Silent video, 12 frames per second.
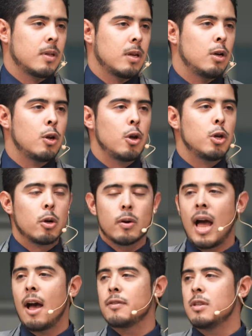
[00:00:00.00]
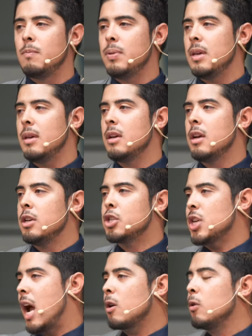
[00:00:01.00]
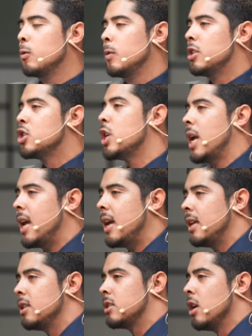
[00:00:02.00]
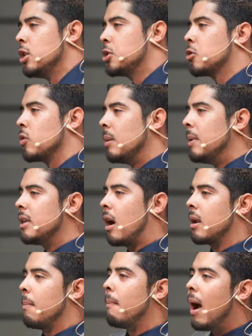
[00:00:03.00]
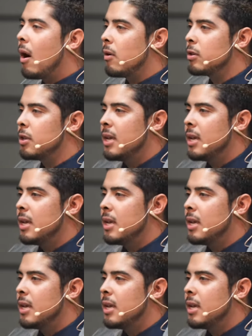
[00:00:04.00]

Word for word: You know, you don't have to be shackled with chains, screaming on a mountain